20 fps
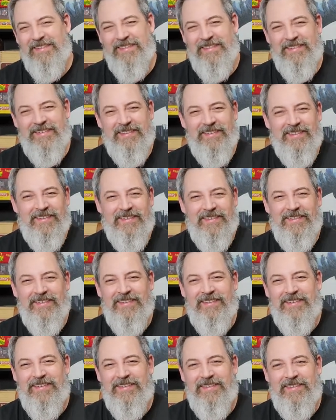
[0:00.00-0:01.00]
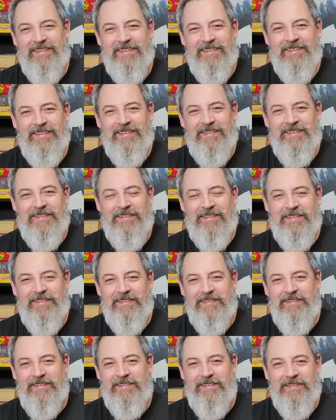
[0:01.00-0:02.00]

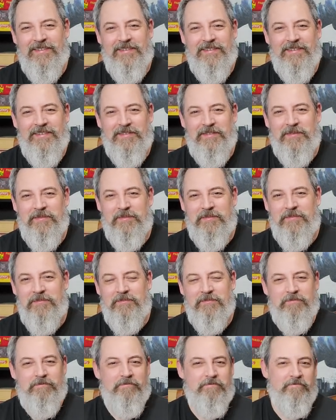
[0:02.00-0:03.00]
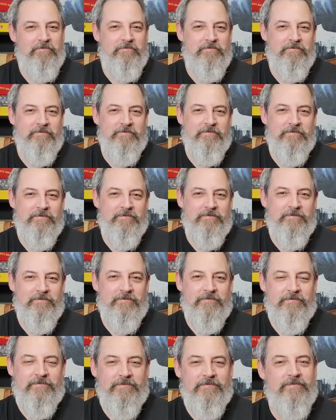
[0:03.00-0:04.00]

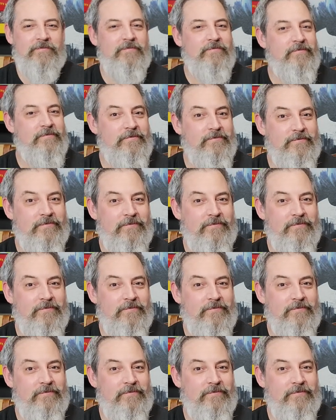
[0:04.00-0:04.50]
[no speech]